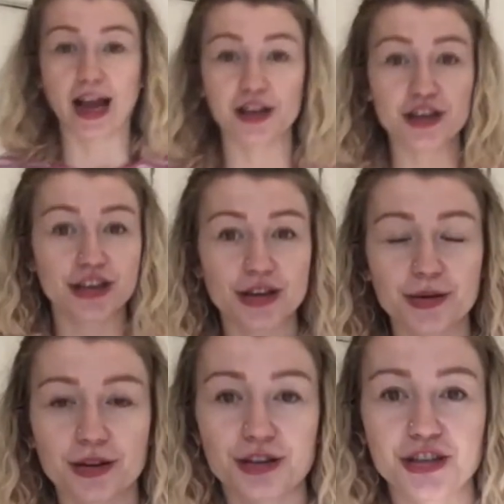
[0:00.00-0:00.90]
And you
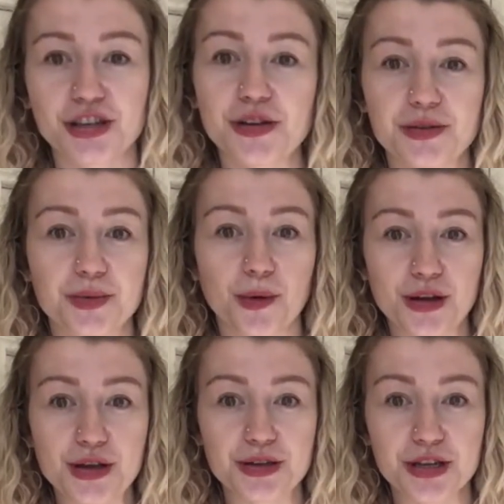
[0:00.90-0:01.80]
can choose what
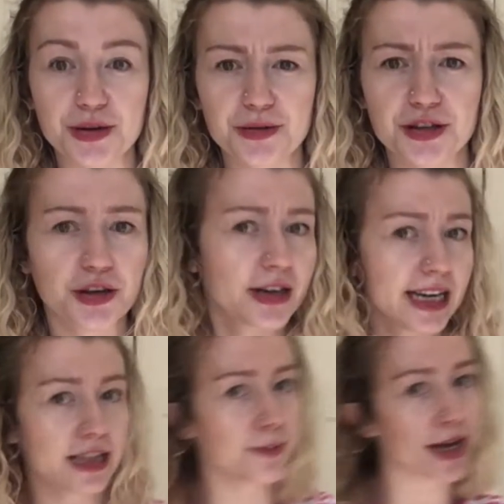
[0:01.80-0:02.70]
you do. So you can
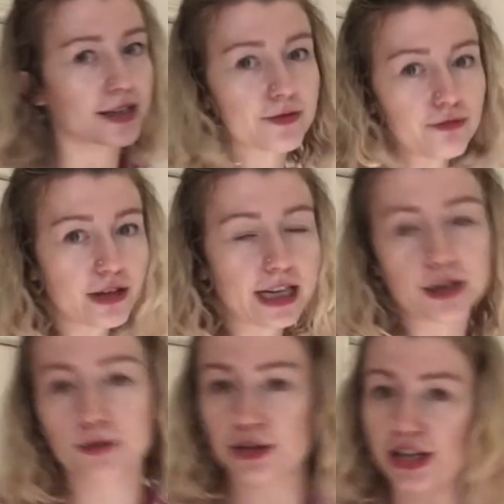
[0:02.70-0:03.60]
either make some really
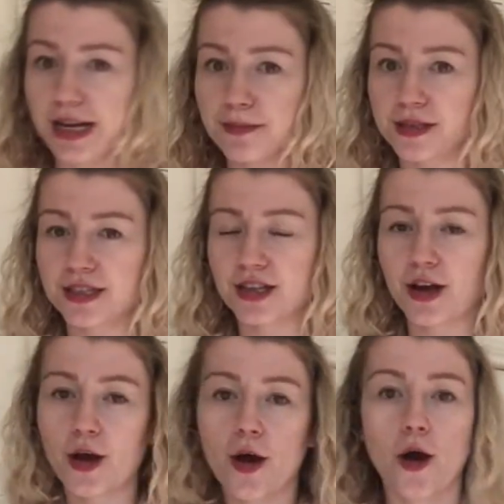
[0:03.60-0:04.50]
cool shapes,
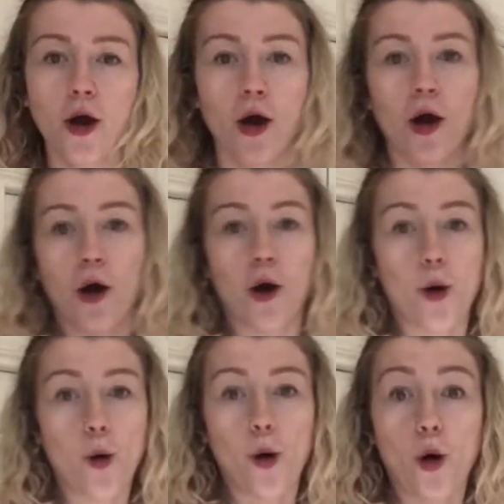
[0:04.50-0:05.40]

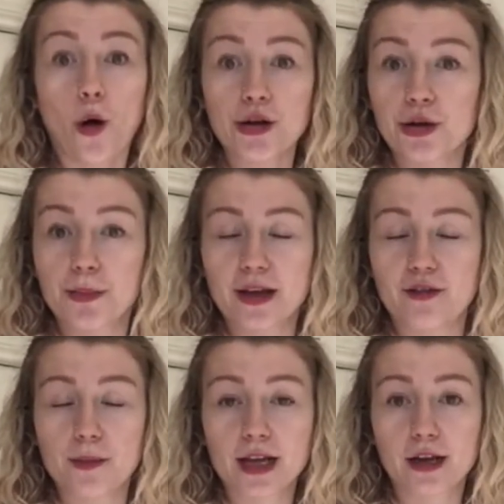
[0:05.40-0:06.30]
or you can be a
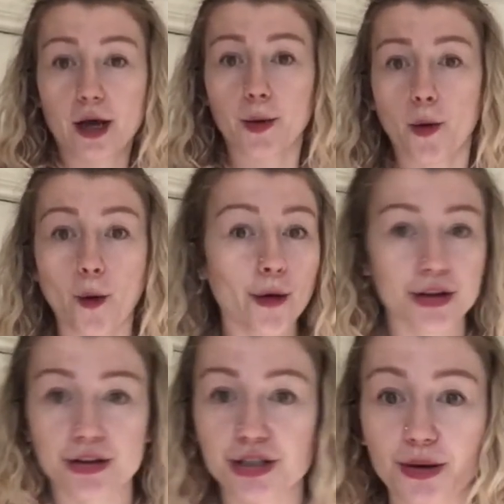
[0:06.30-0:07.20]
flamenco, or you
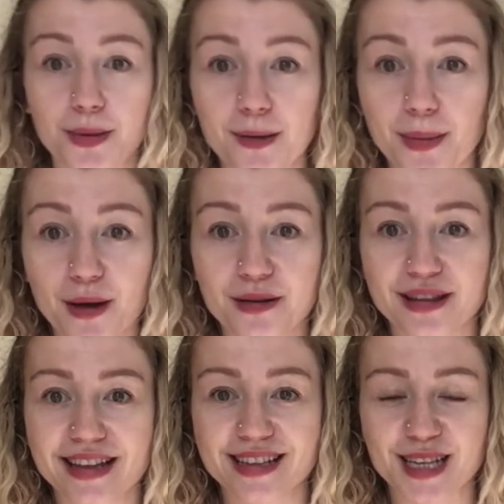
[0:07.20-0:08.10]
could do a bit of
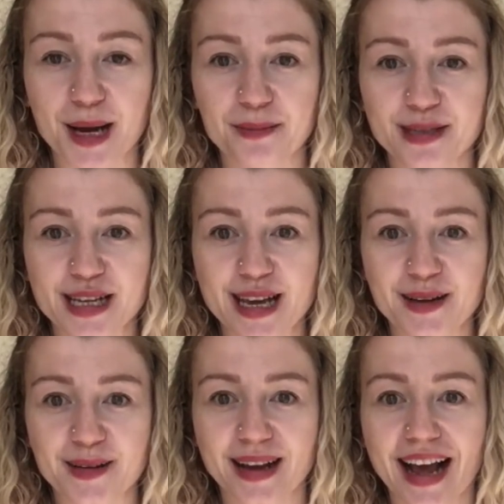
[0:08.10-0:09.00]
both. It's up to
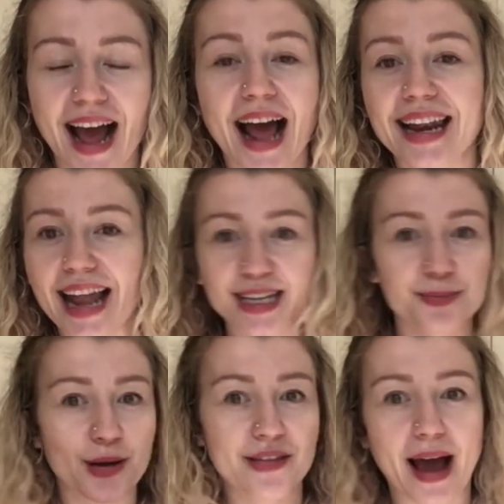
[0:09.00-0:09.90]
you. Let's
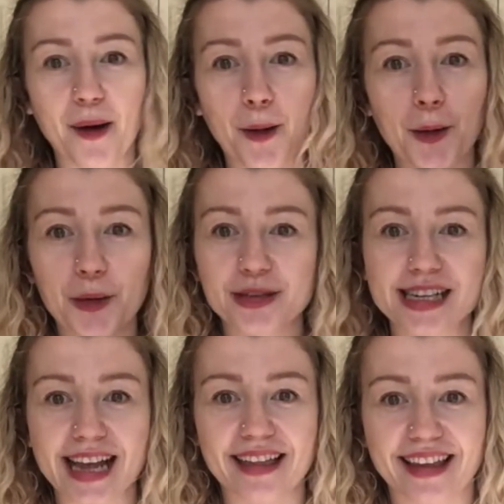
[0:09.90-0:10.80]
put that all
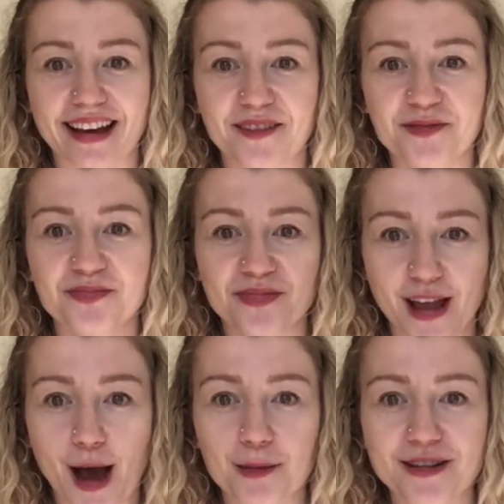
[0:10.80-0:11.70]
together.
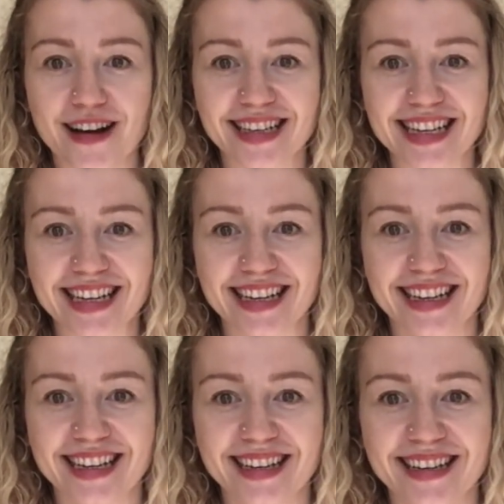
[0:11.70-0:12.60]
Are we ready?
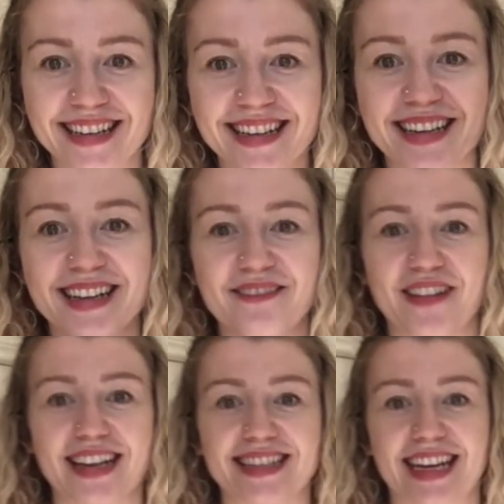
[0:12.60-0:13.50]

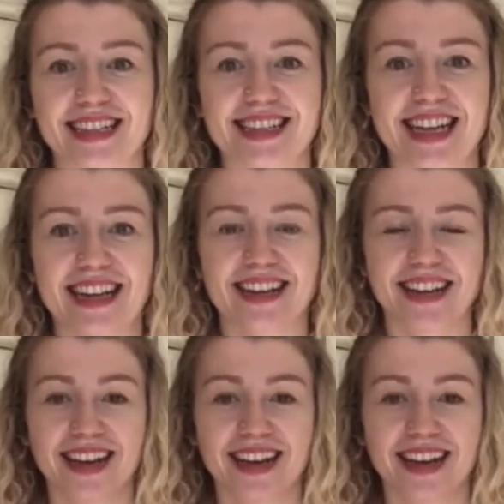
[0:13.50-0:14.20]
Fantastic.